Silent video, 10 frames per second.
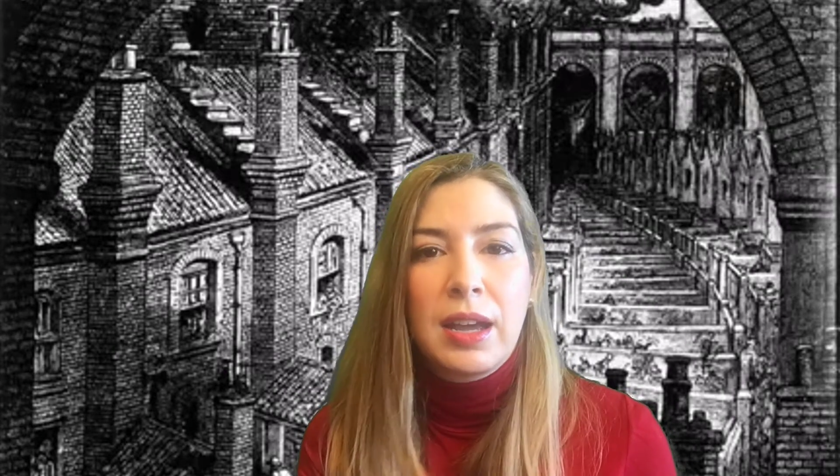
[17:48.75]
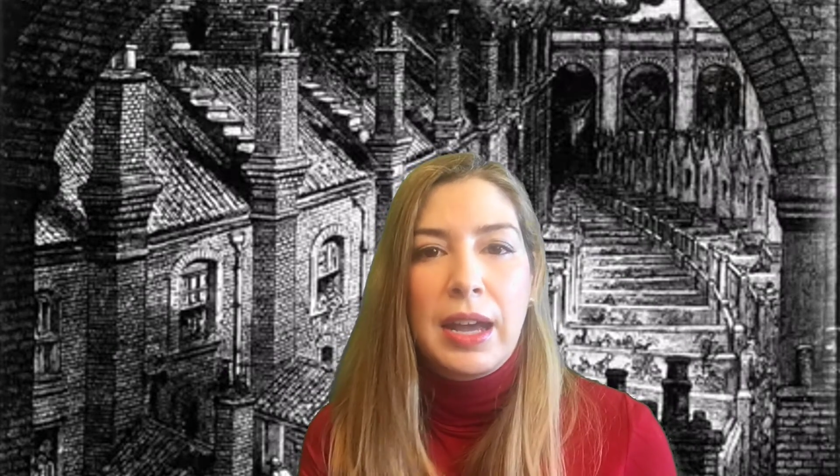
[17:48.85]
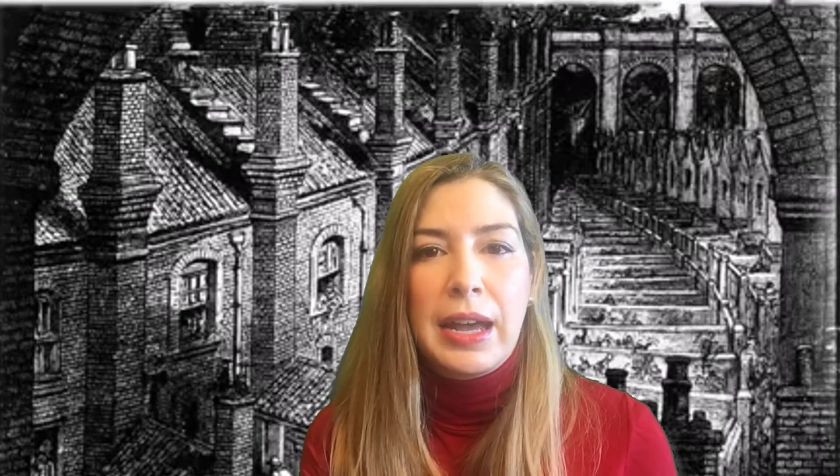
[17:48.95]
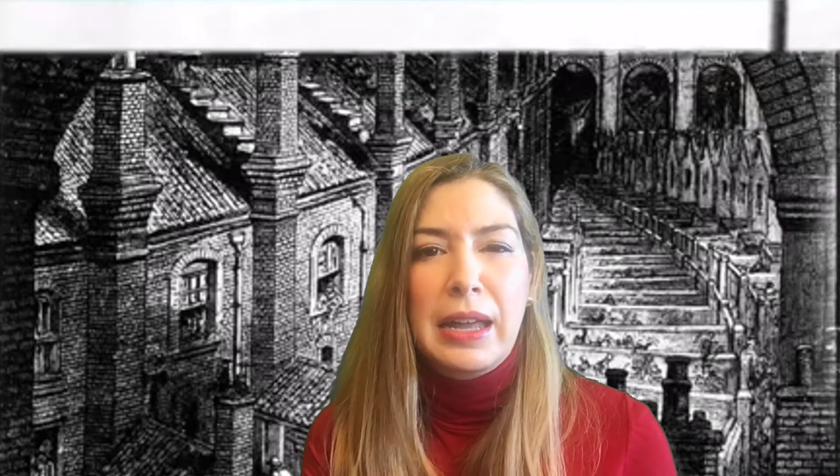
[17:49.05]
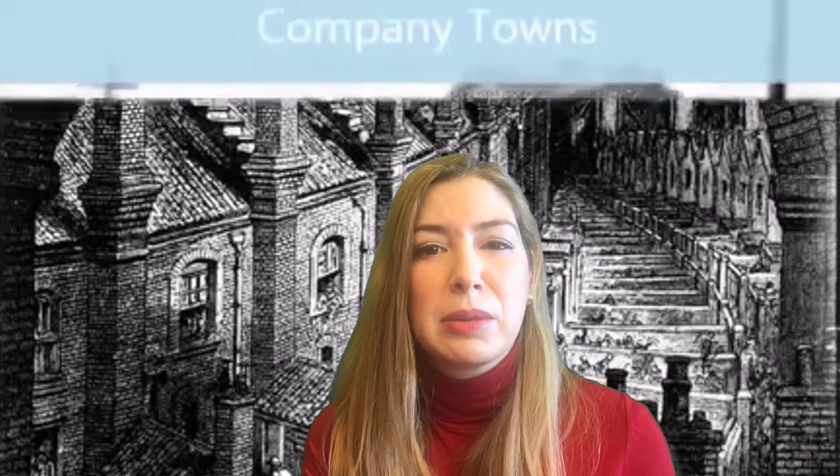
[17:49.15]

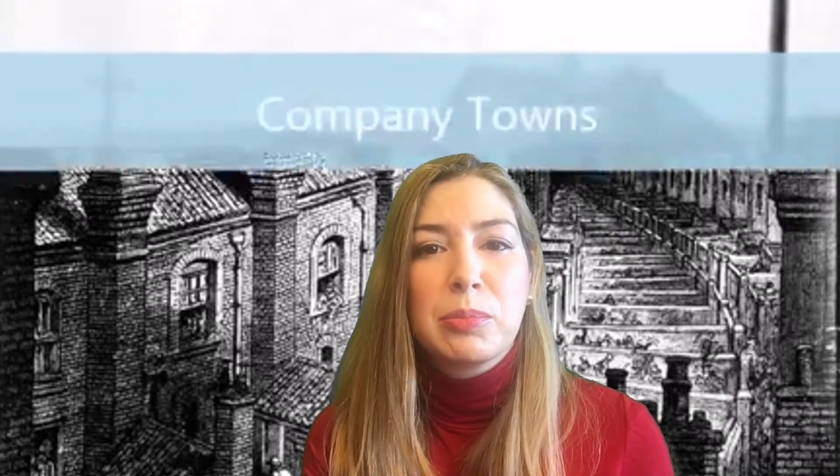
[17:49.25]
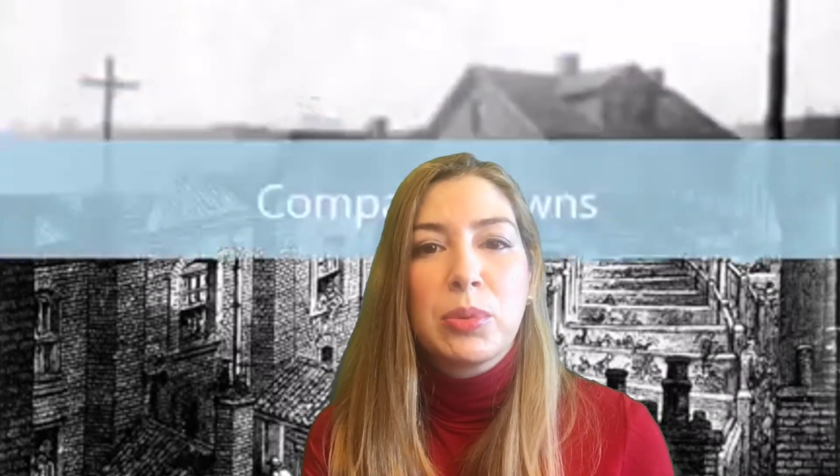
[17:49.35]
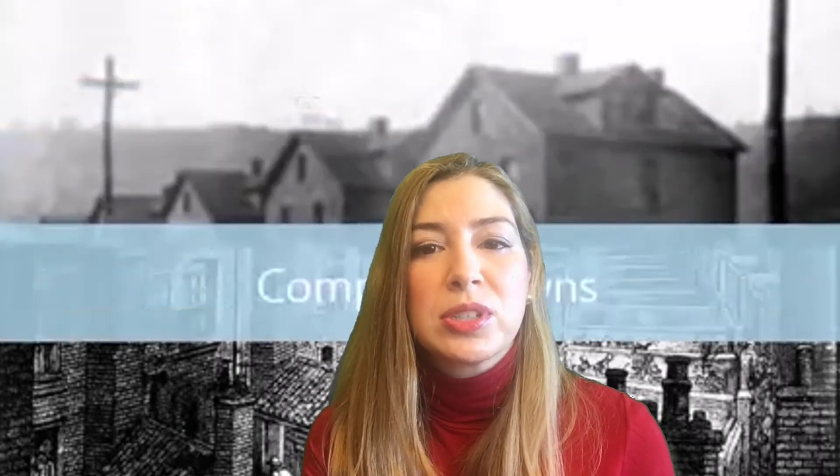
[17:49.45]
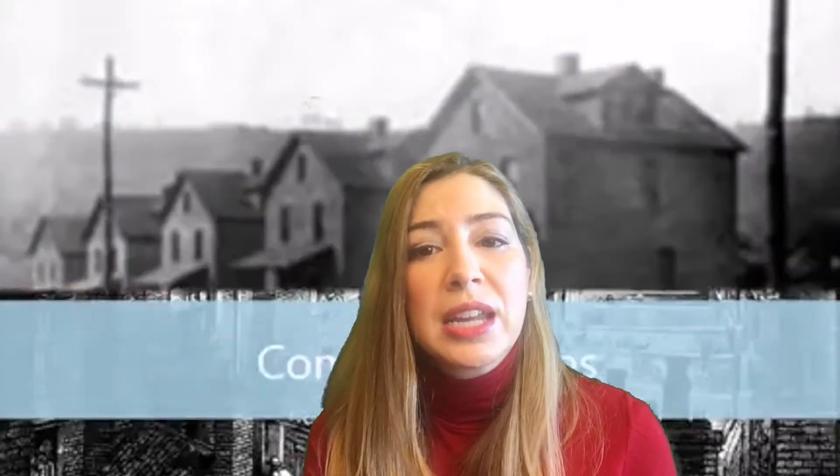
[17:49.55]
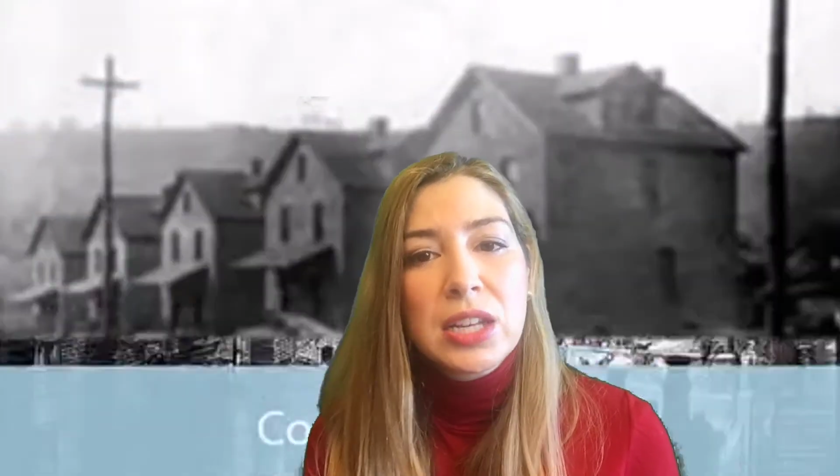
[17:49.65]
and
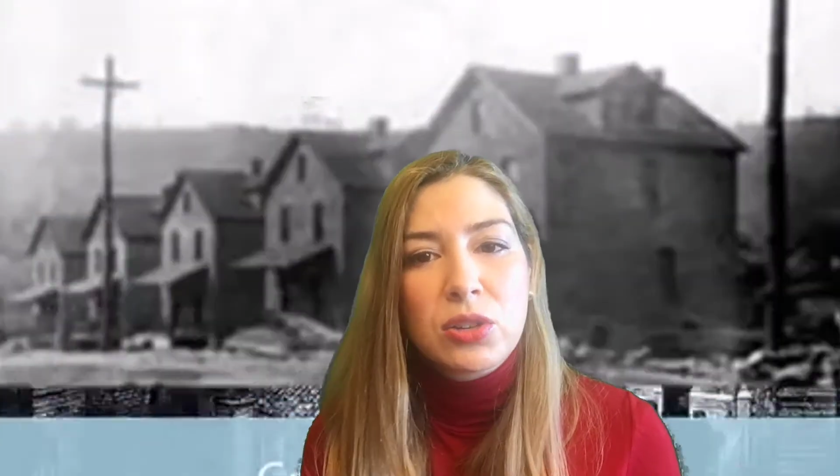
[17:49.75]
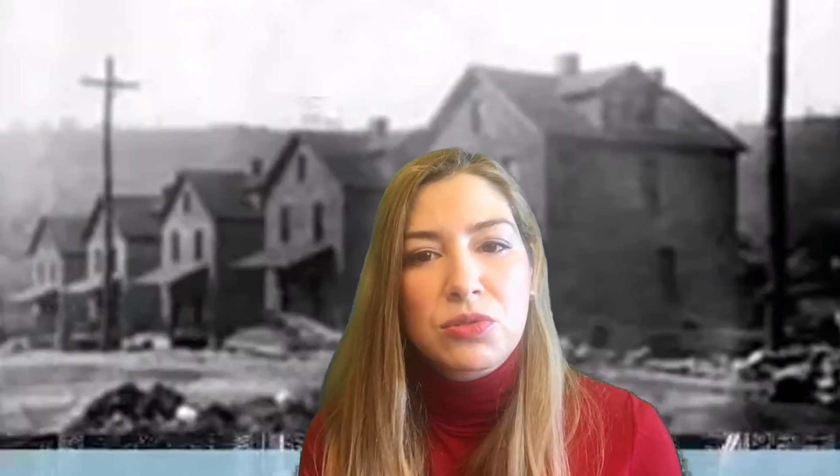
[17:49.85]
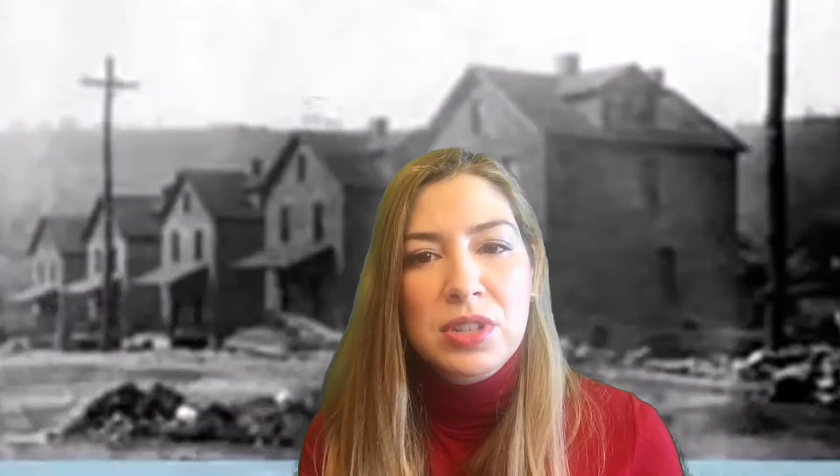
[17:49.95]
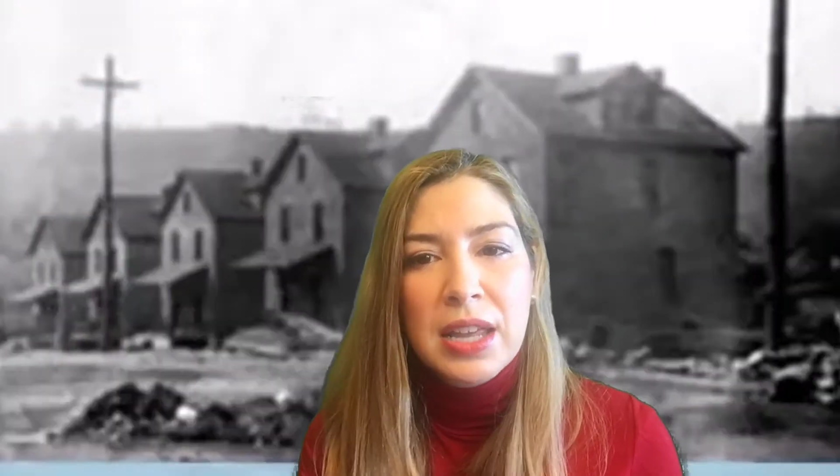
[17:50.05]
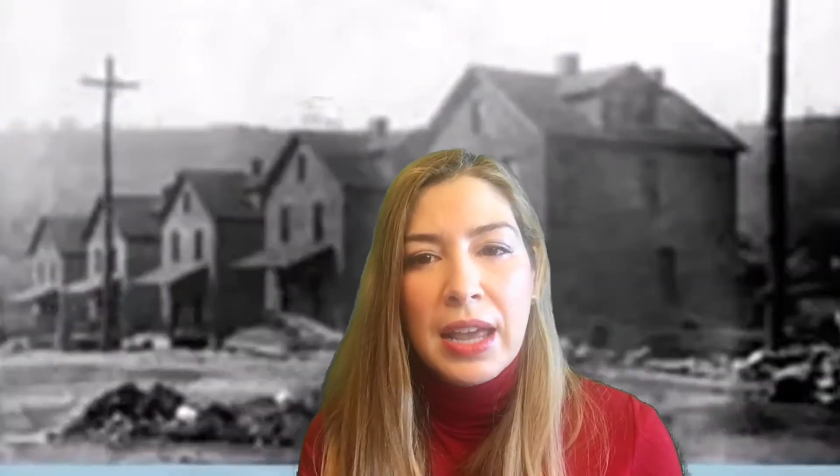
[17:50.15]

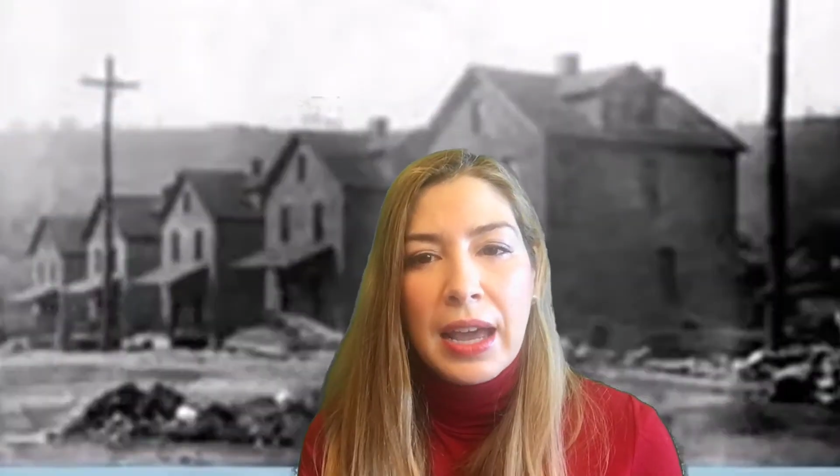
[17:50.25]
potatoes,